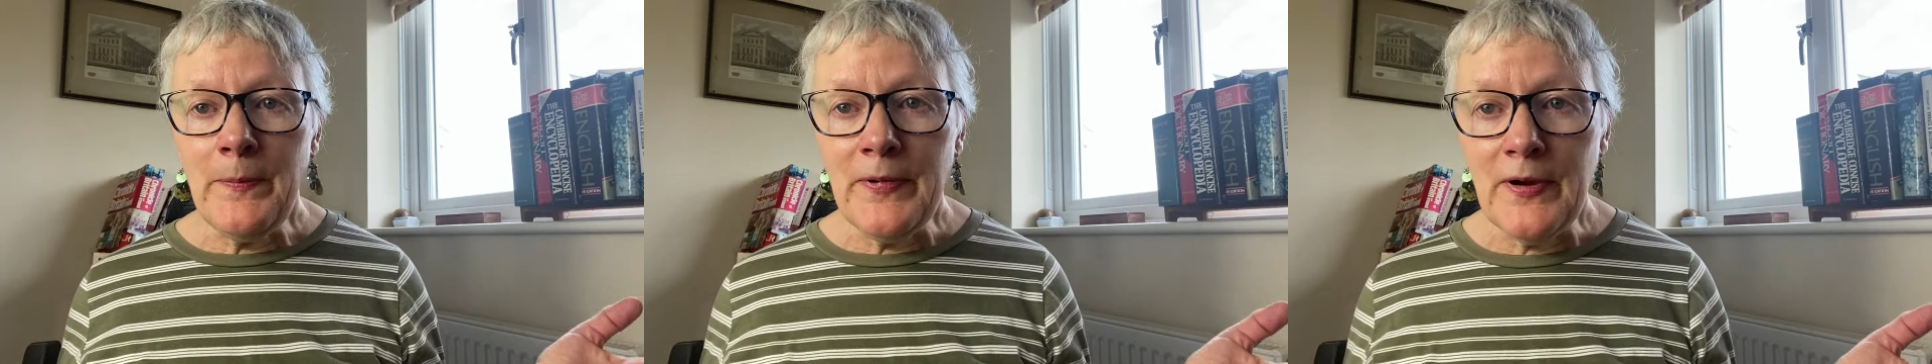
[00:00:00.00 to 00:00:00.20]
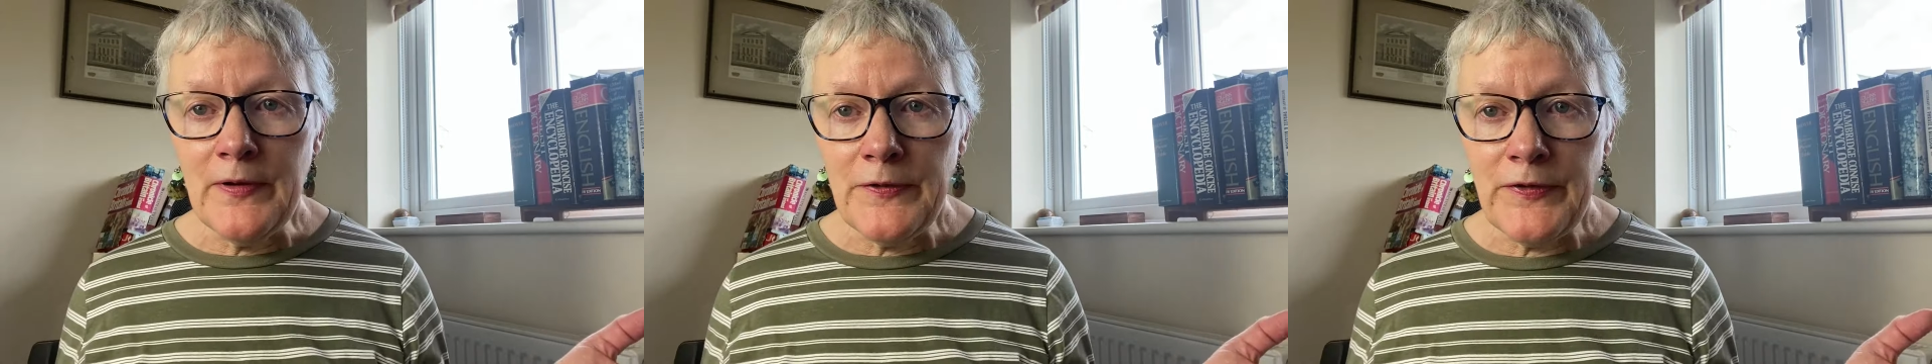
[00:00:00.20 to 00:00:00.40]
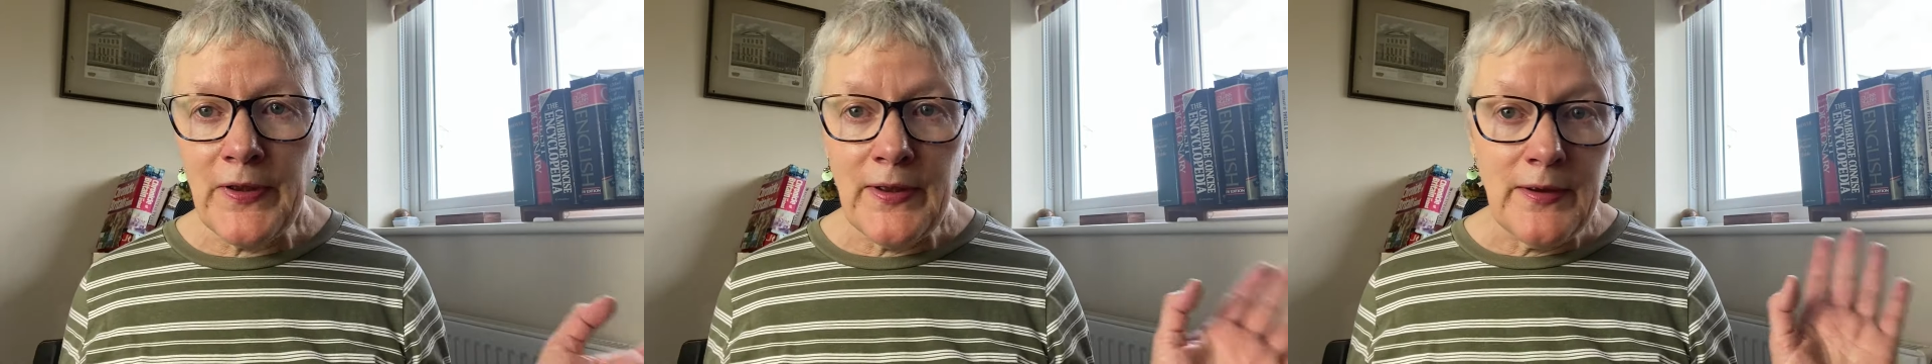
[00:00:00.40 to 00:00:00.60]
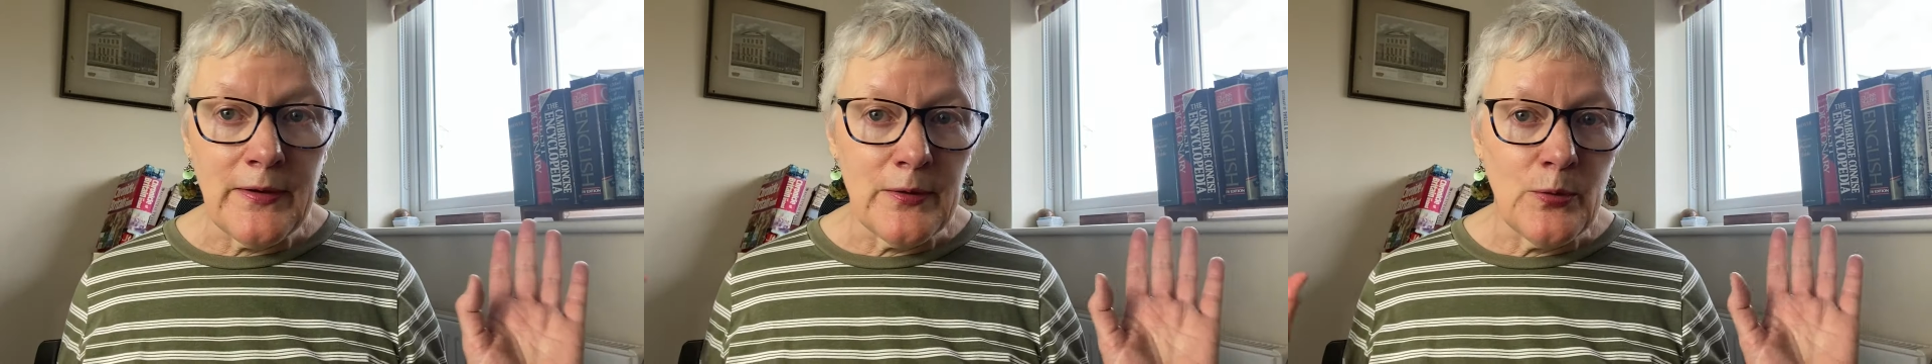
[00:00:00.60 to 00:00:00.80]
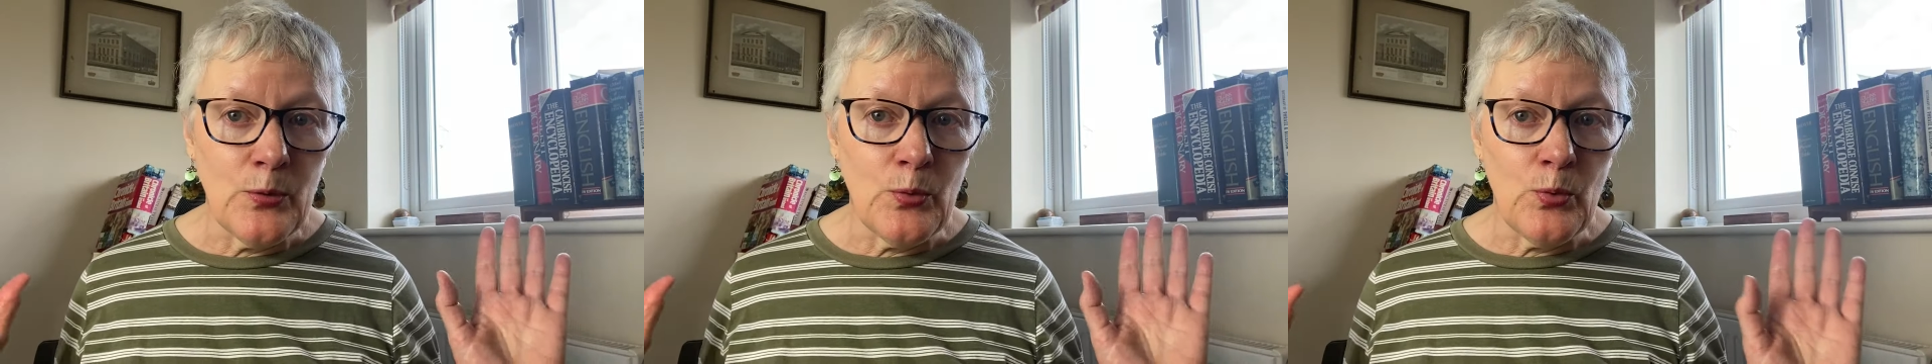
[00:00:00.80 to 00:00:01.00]
birthday,
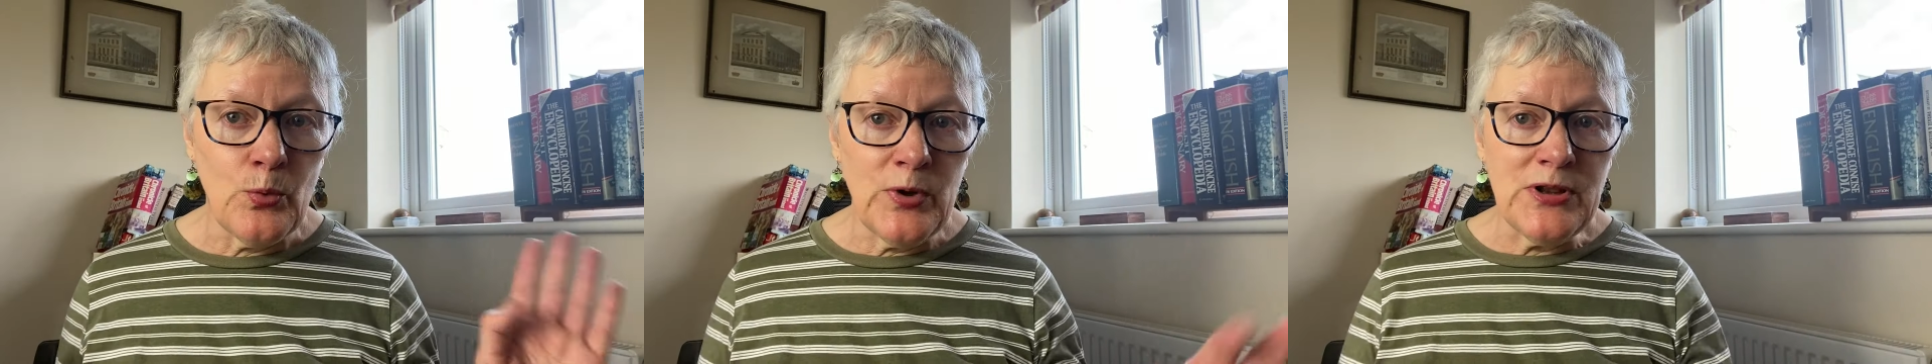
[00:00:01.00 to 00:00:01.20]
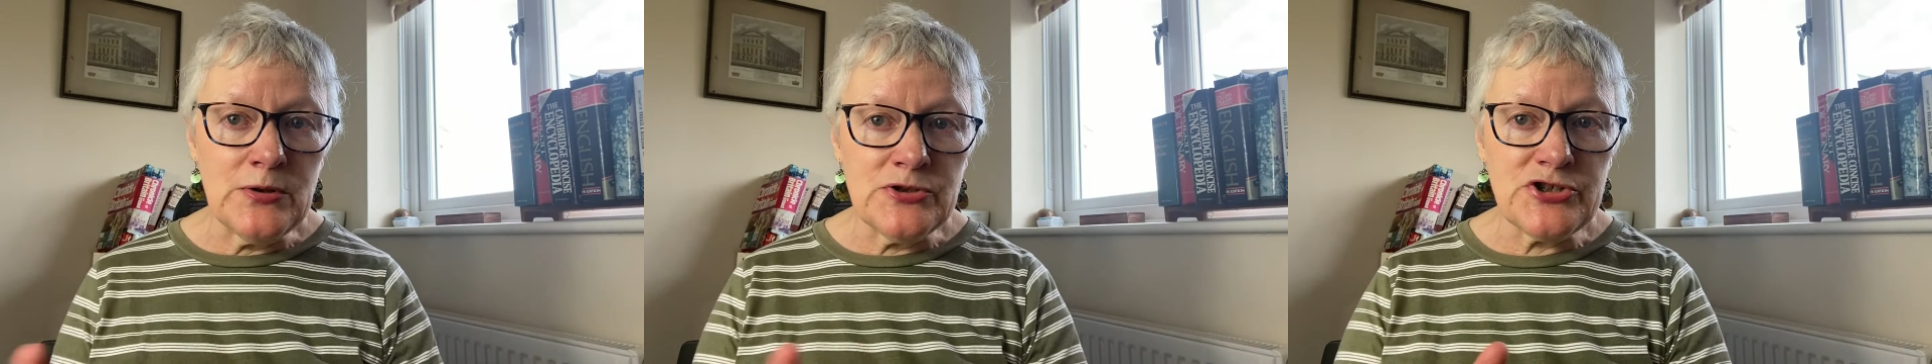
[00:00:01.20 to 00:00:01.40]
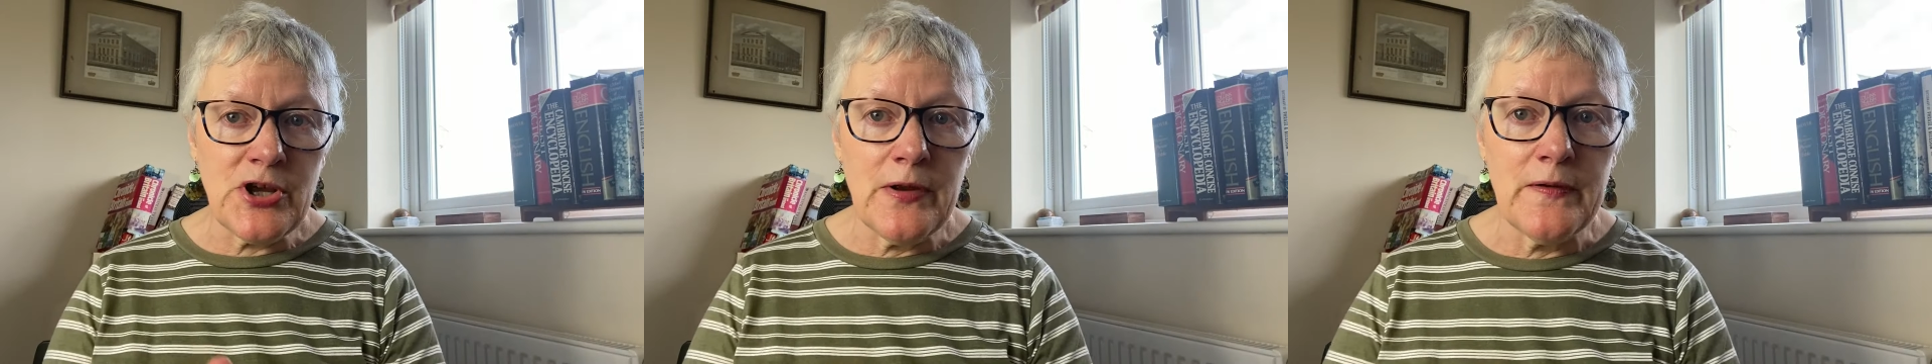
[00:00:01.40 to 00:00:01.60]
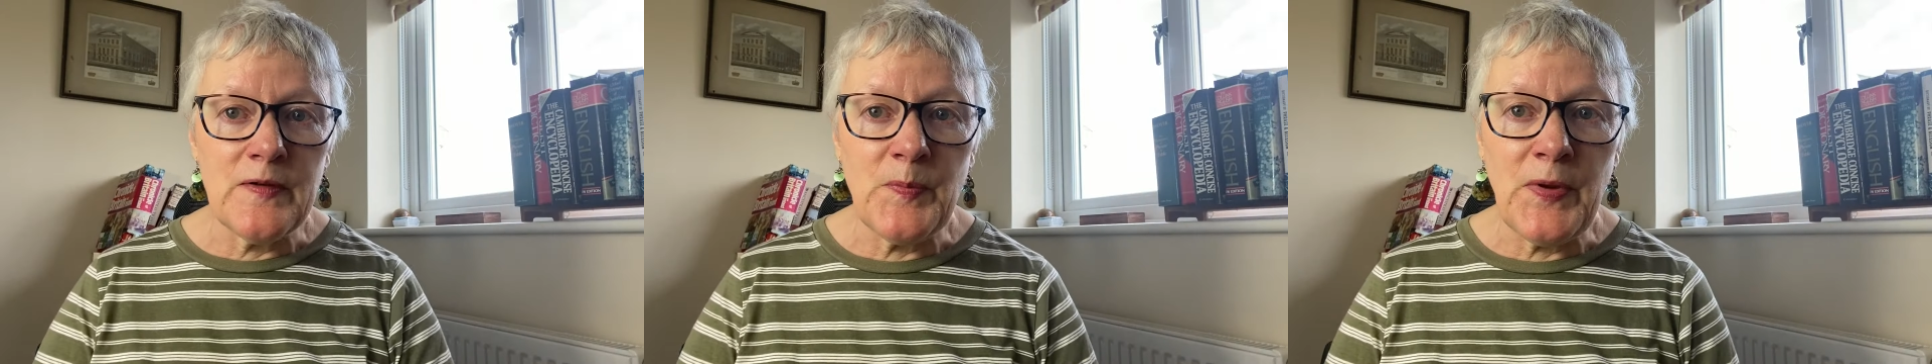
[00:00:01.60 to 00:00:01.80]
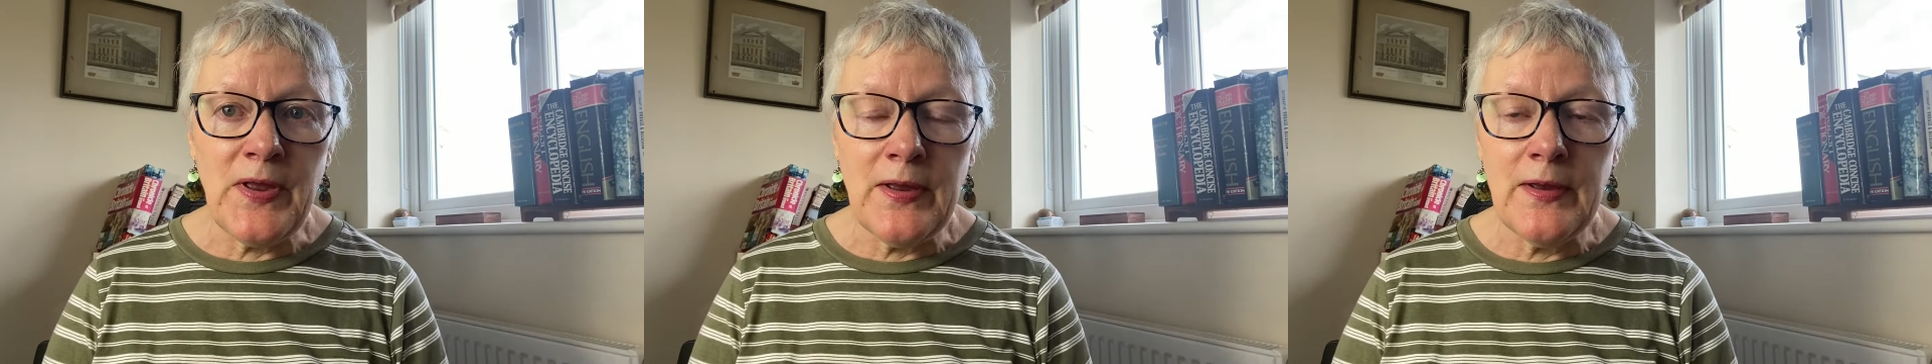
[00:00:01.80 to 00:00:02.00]
Will
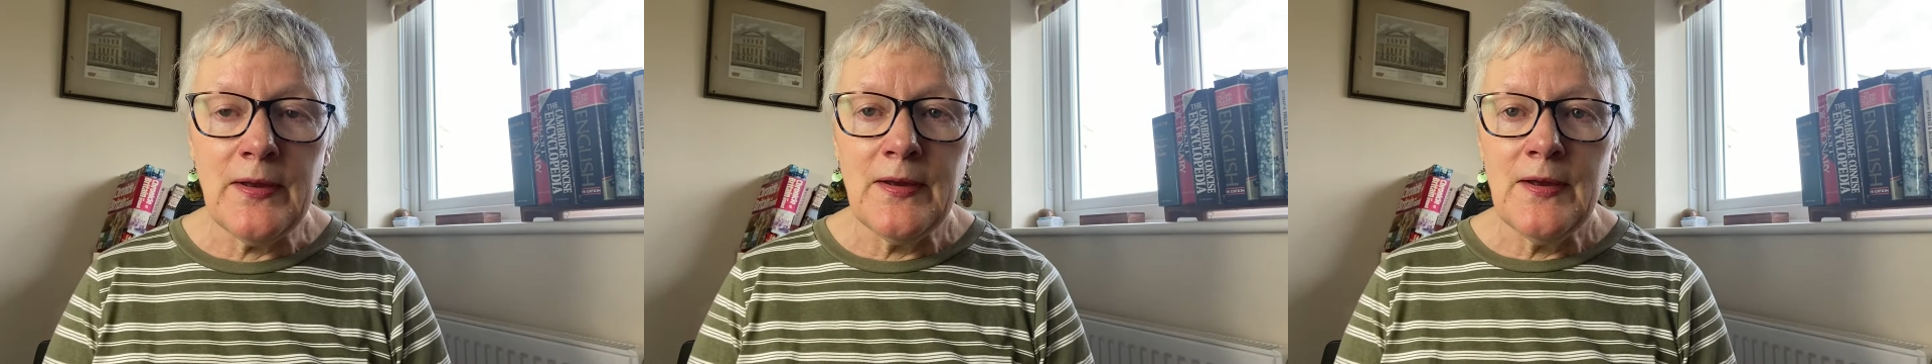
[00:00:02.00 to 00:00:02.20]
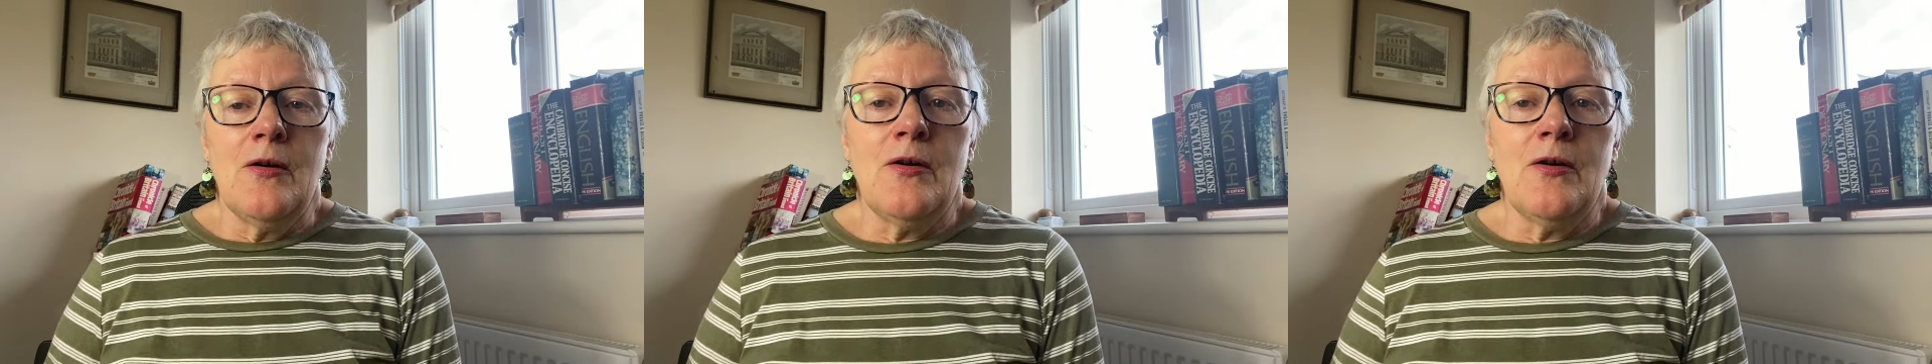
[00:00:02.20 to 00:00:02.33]
Shakespeare,